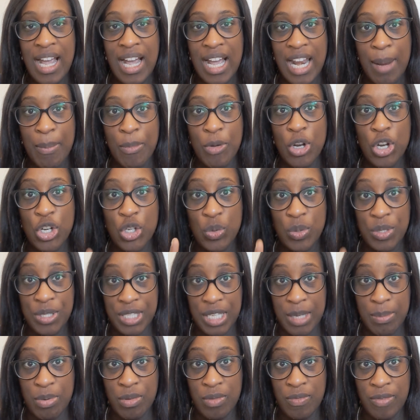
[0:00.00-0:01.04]
And I'm going to do a
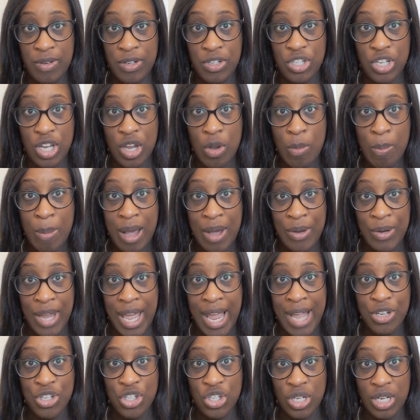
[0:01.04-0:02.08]
separate video about
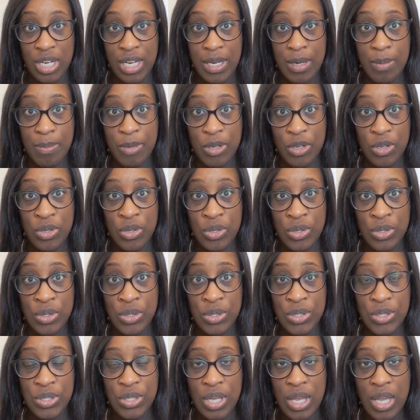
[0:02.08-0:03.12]
that actually,
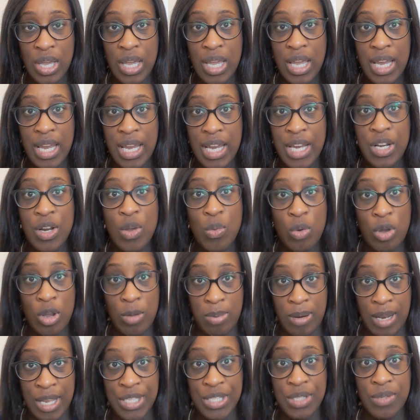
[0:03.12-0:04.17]
because in the
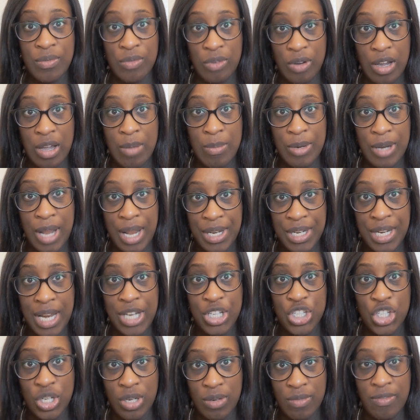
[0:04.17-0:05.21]
workplace environment that did
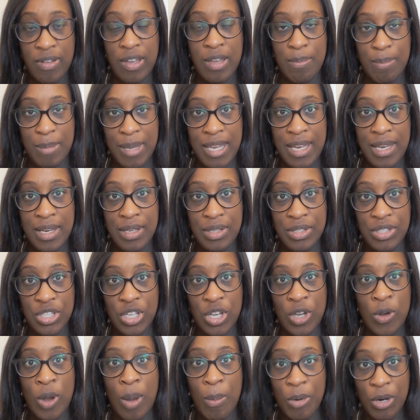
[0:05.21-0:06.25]
actually affect me.
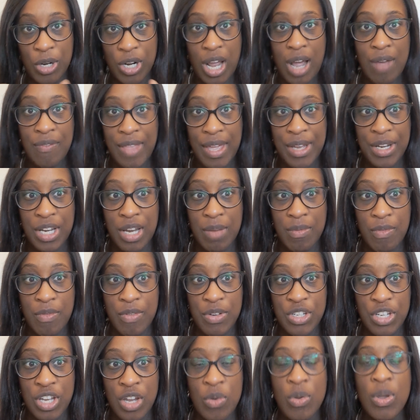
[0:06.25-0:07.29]
So I'm going to cover that in another
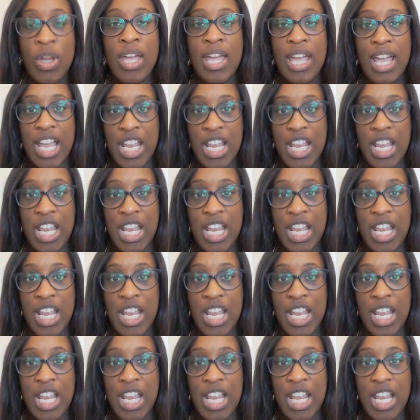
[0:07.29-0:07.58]
video.